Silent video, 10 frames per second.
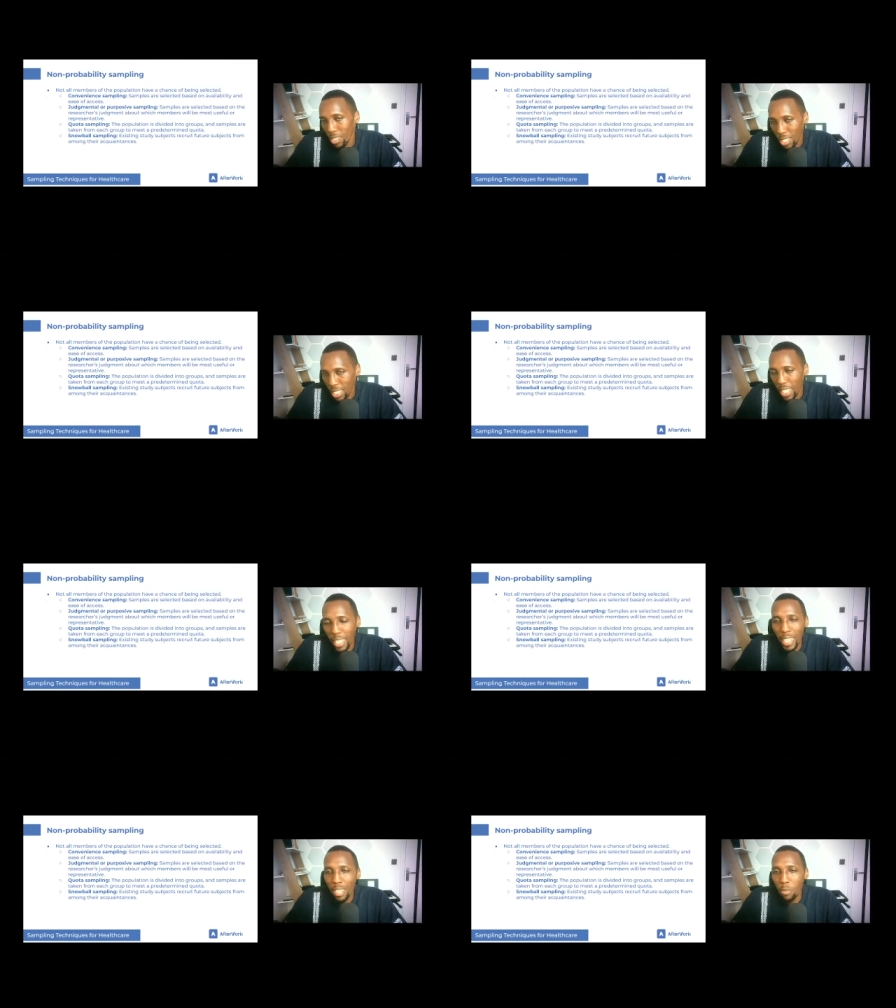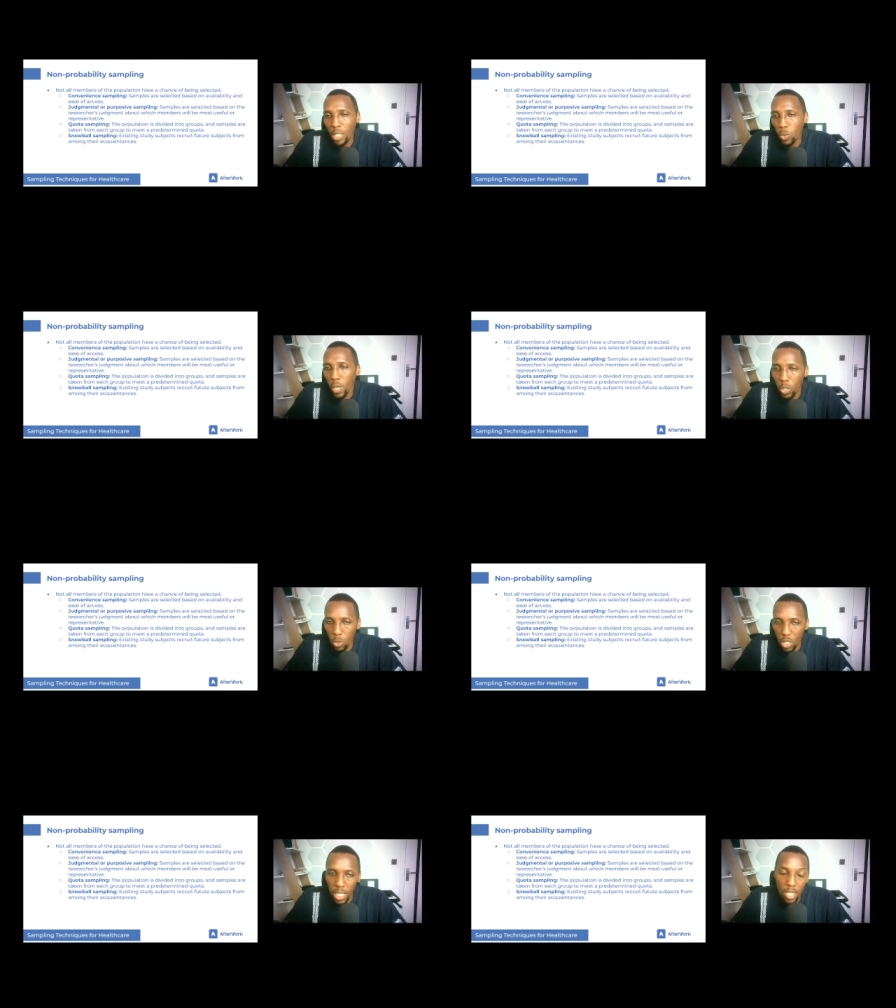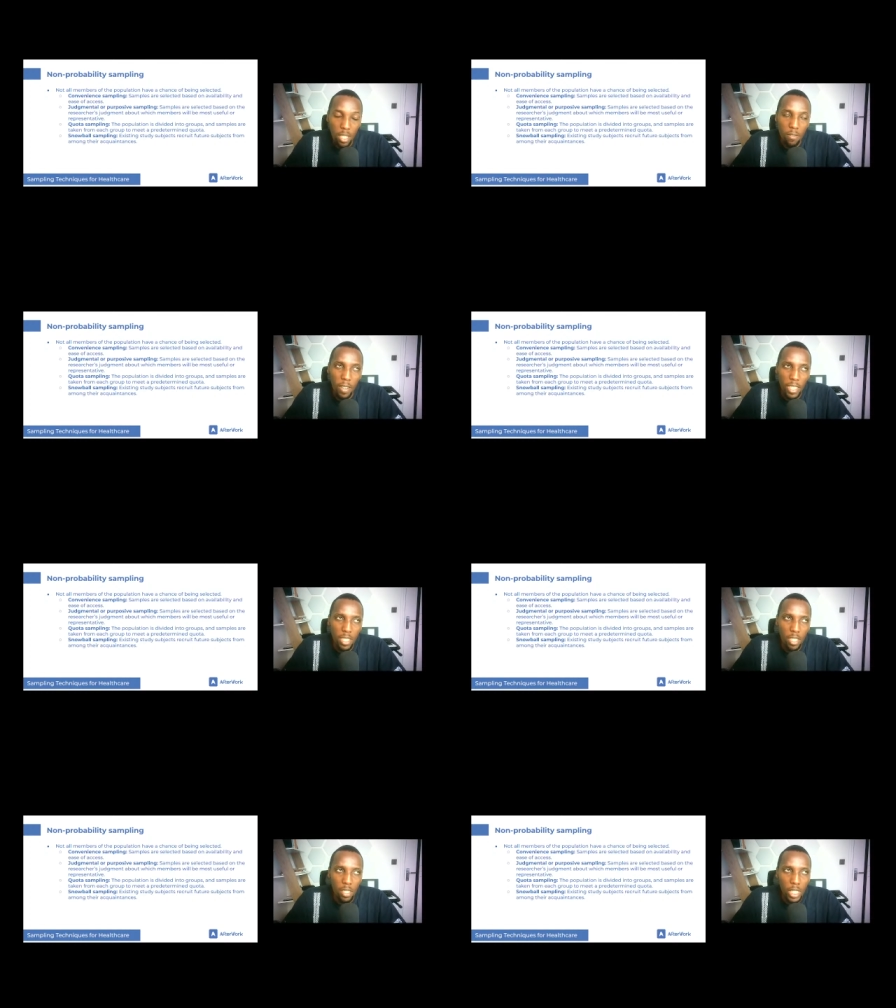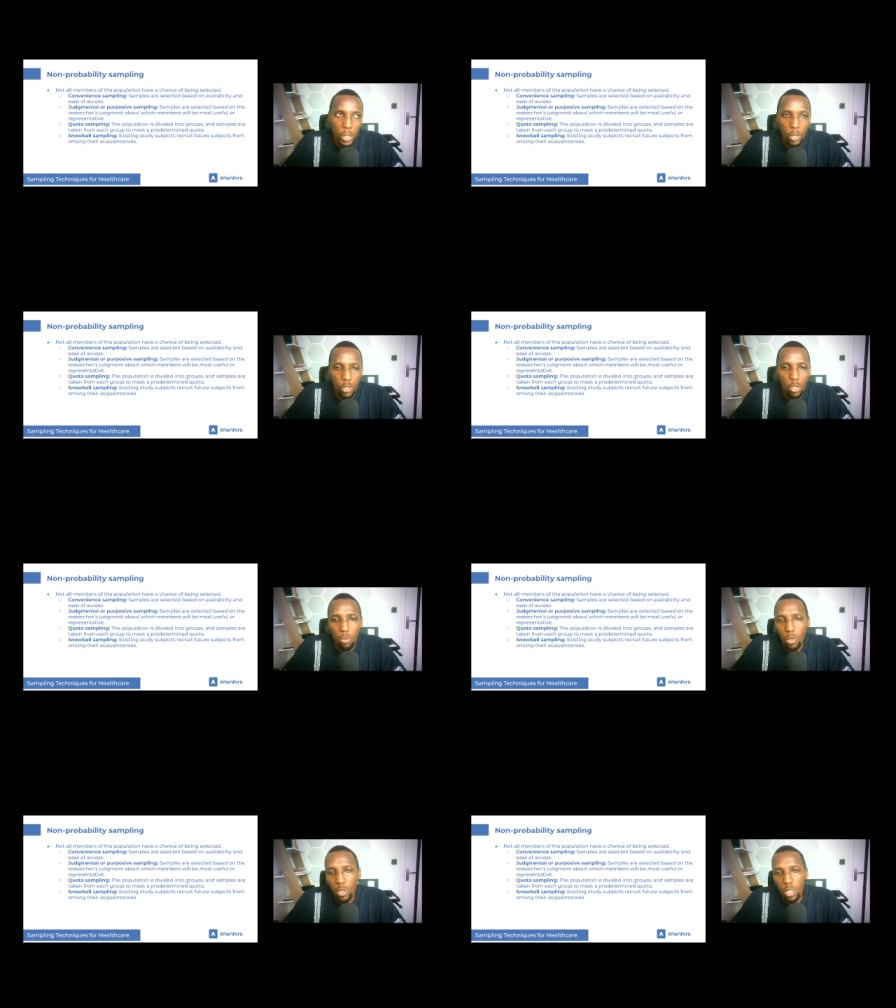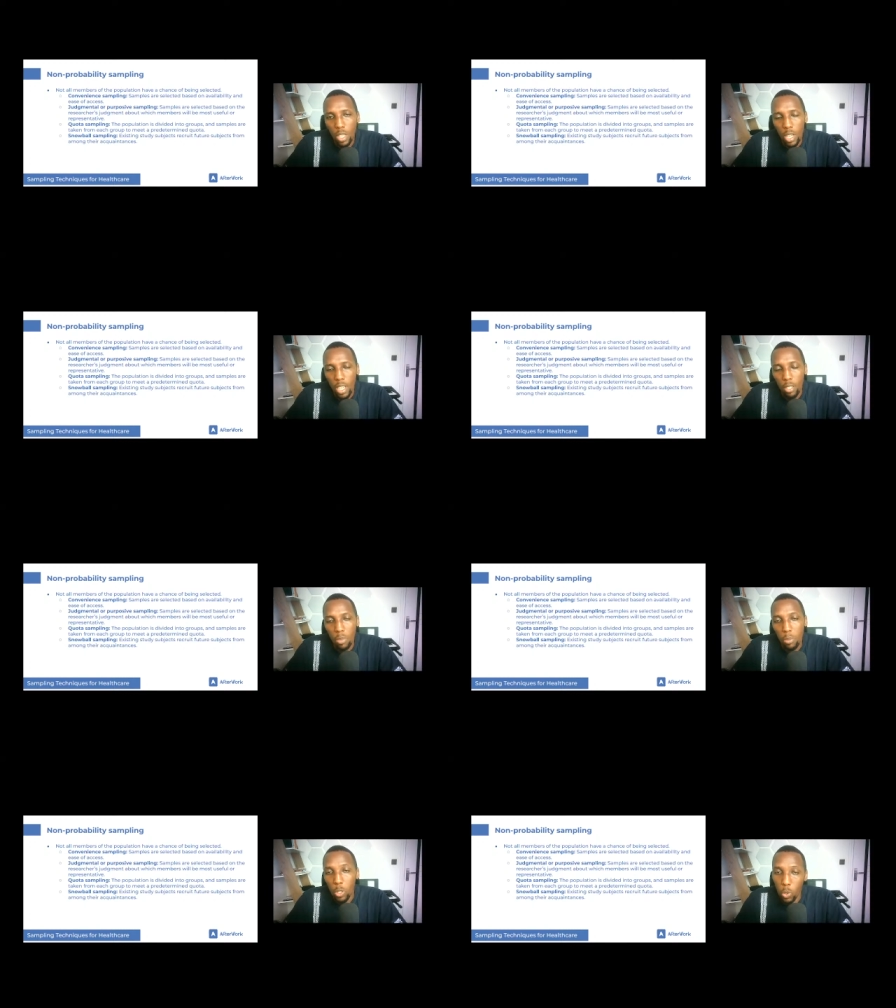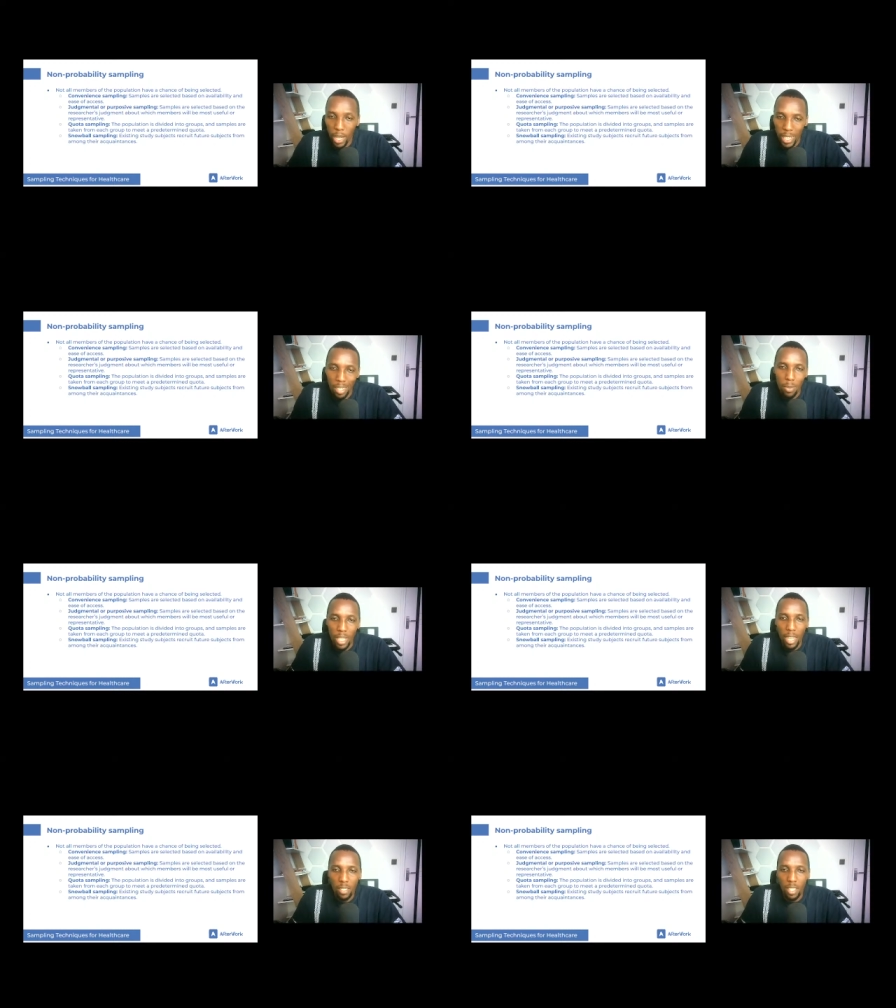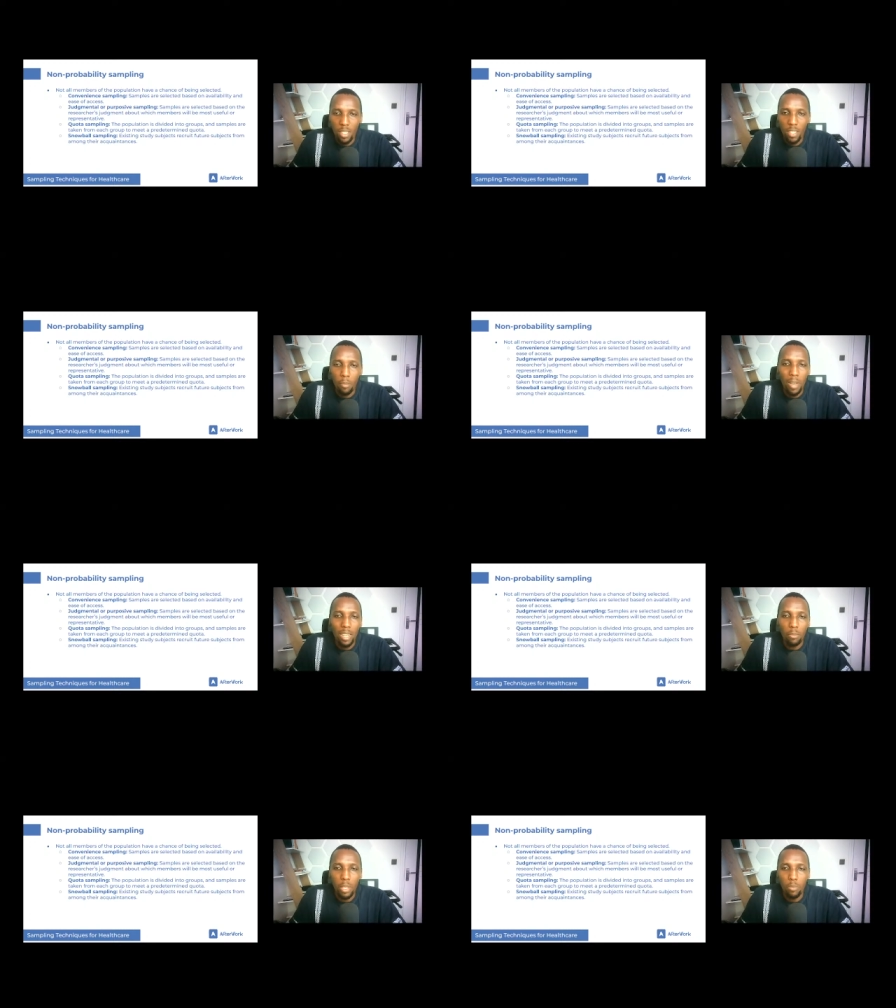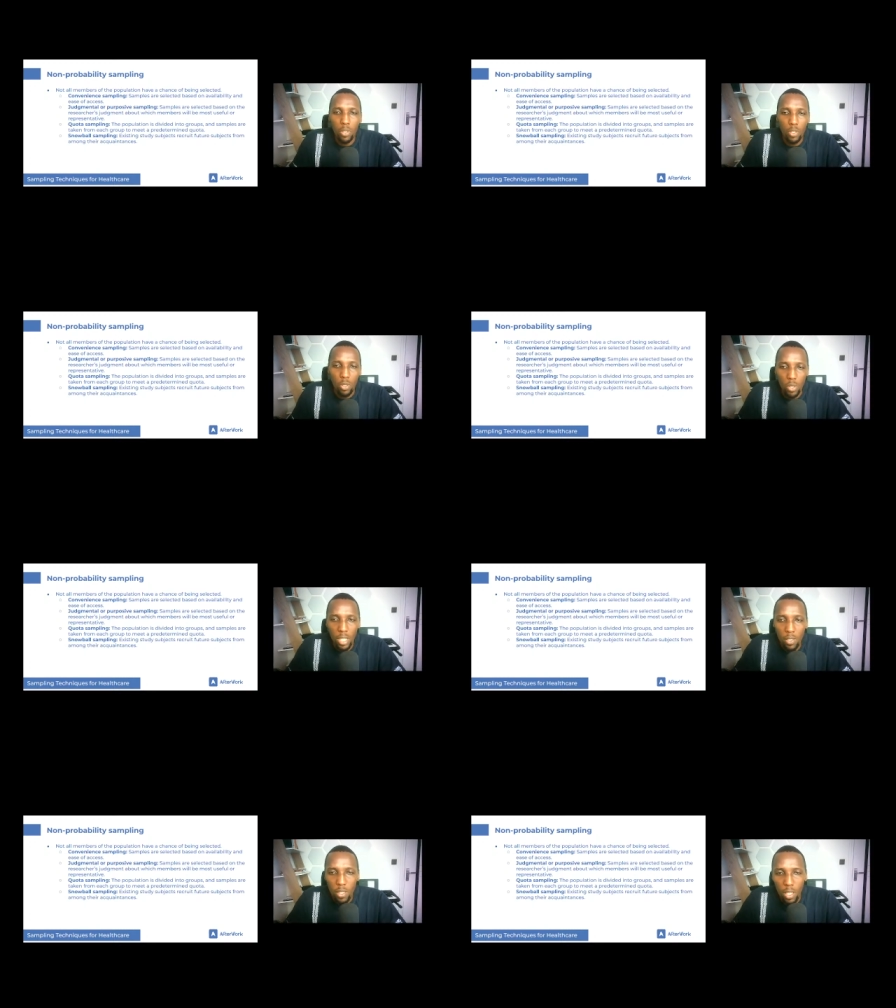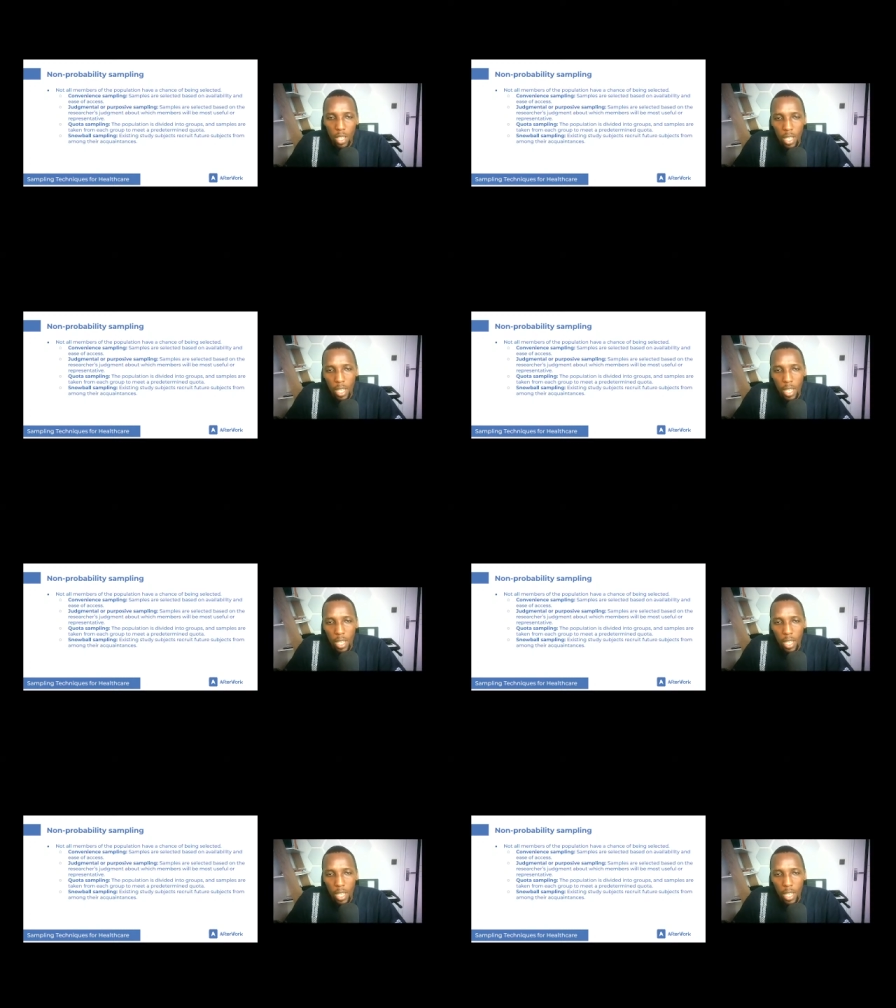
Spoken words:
researcher again might want to study the factors that contribute maybe to academic access among maybe students,